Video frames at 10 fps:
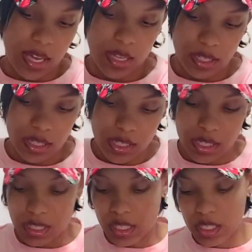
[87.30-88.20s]
let's see,
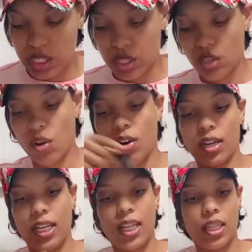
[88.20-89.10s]
let's start
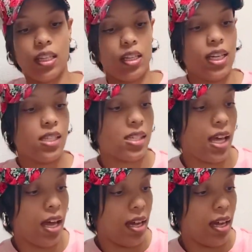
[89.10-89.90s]
in the inside.